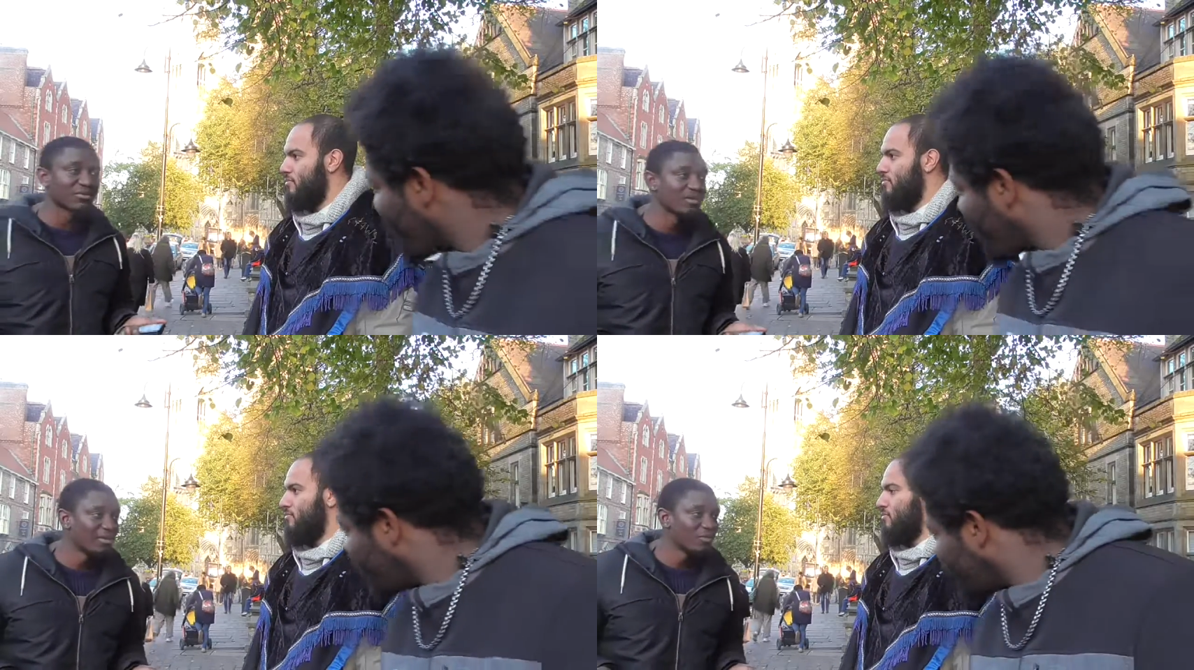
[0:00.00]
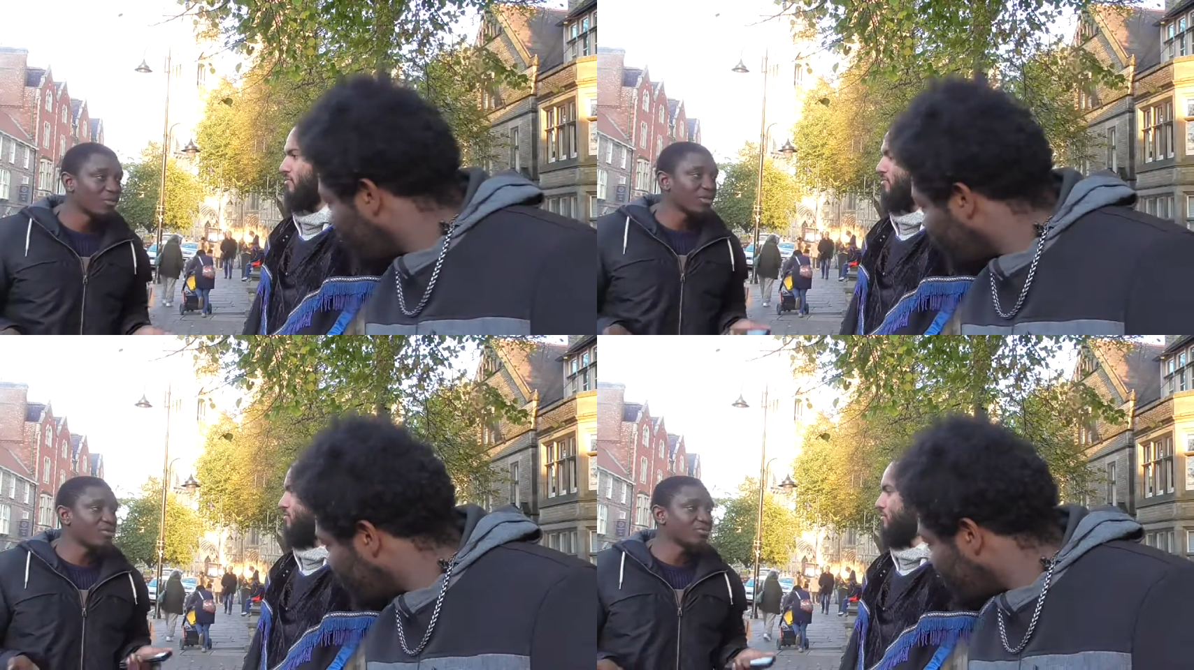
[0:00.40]
Speaker 1: what are
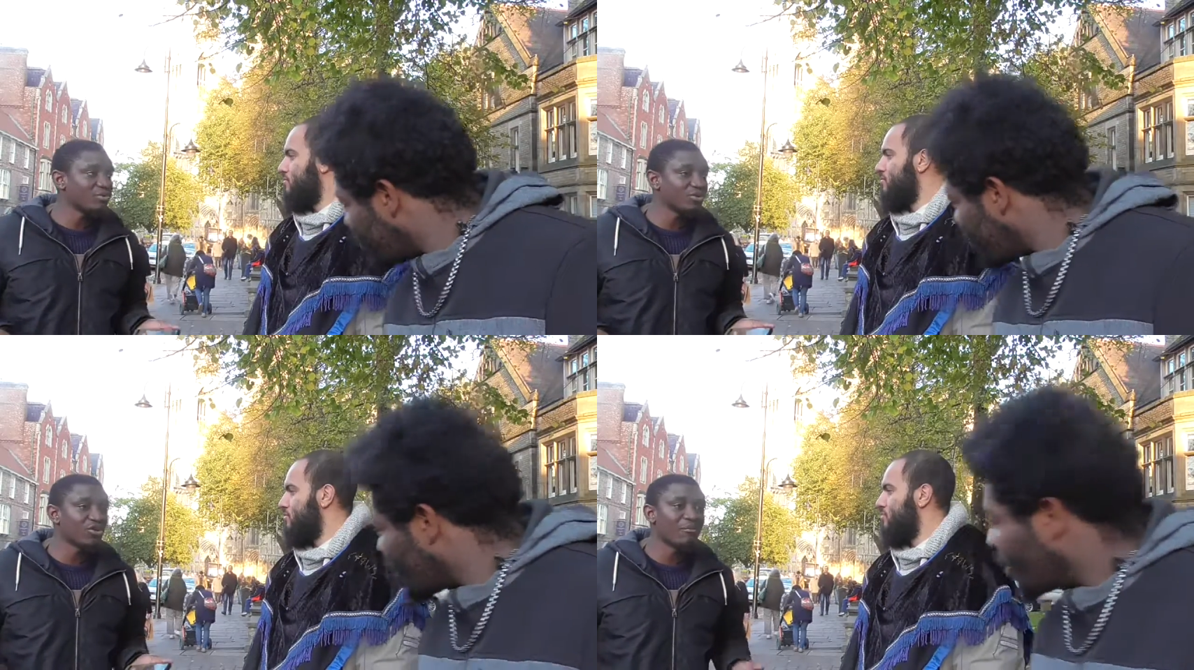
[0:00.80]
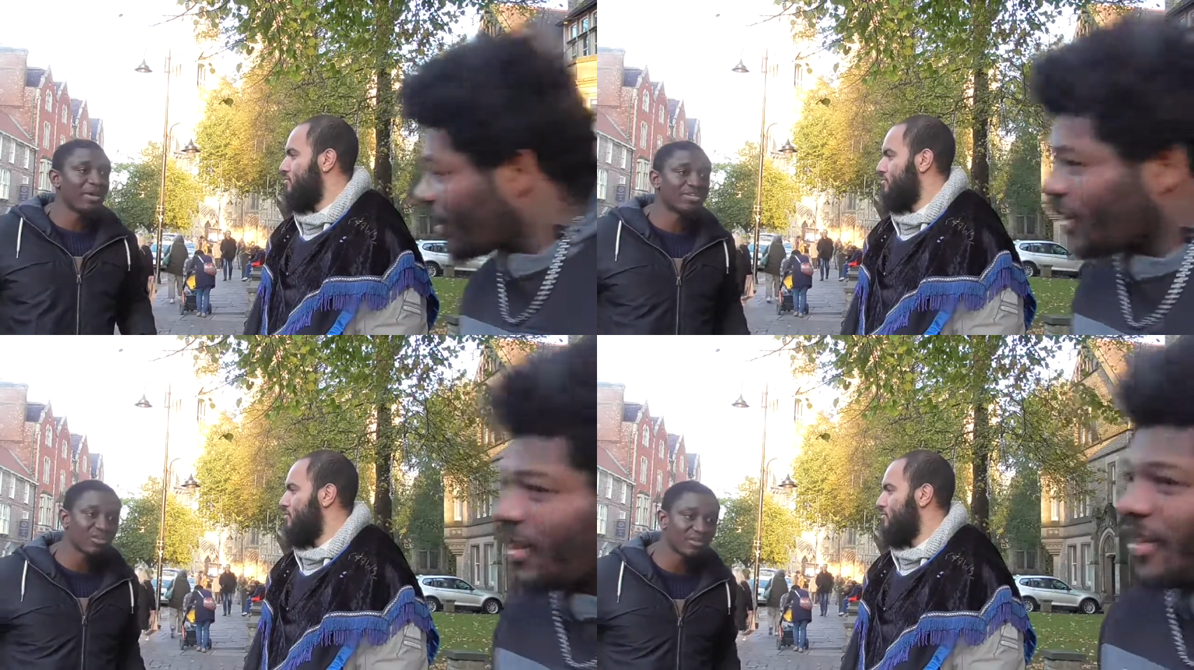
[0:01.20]
you gonna do? You're gonna
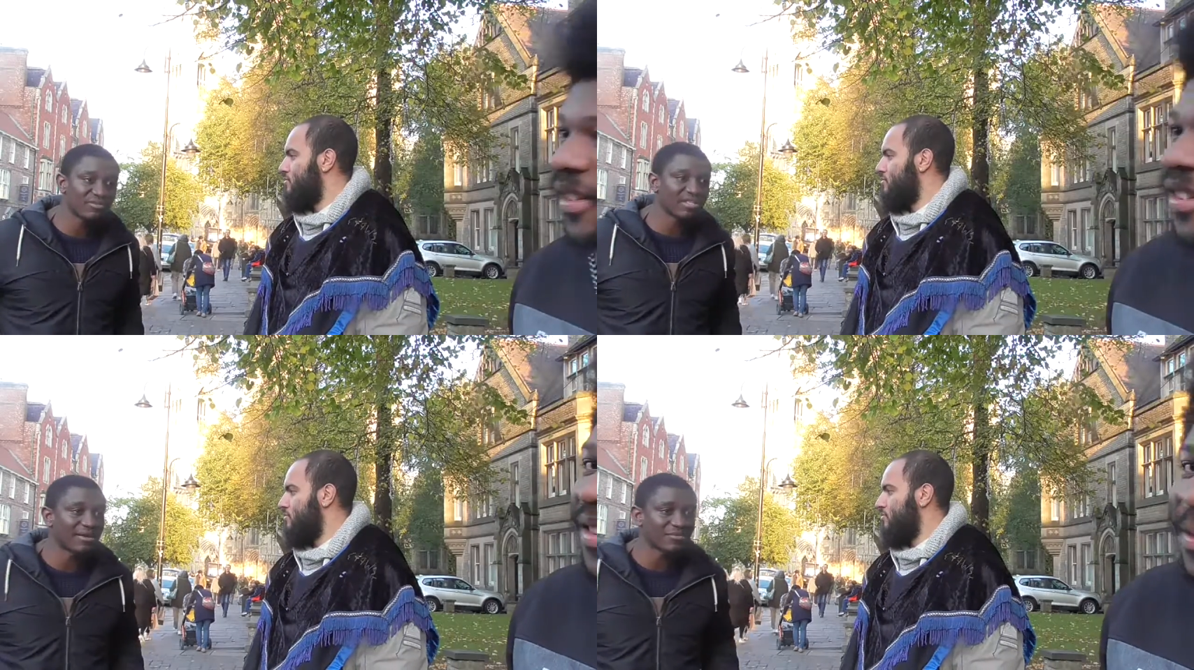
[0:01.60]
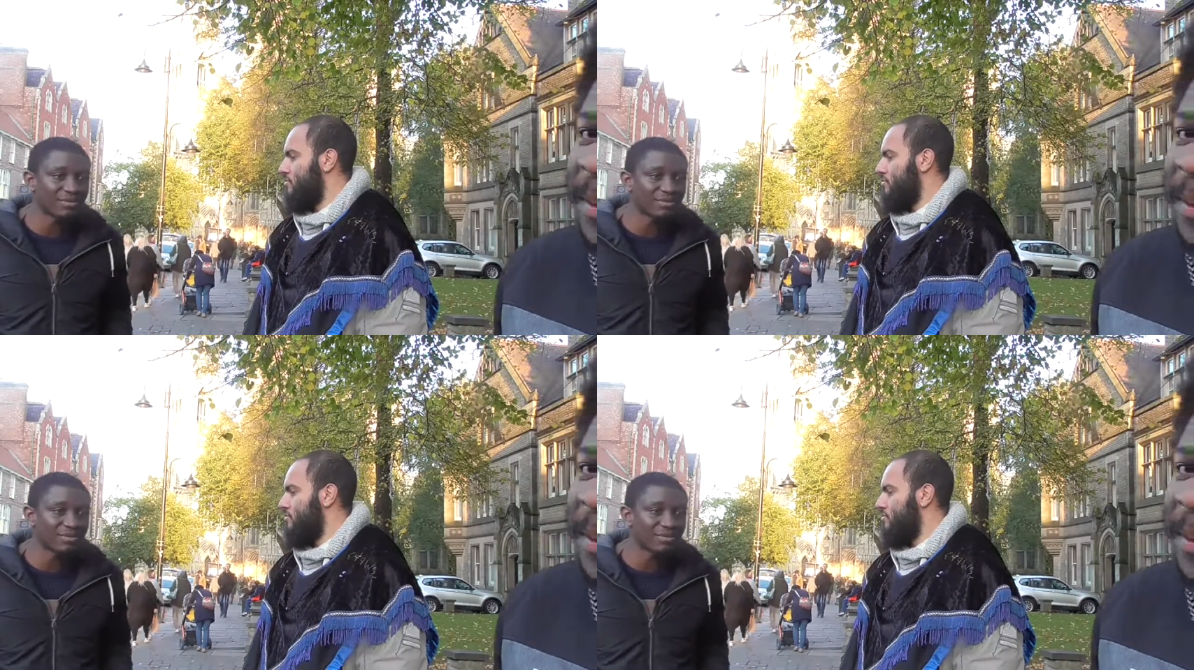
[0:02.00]
make sure every time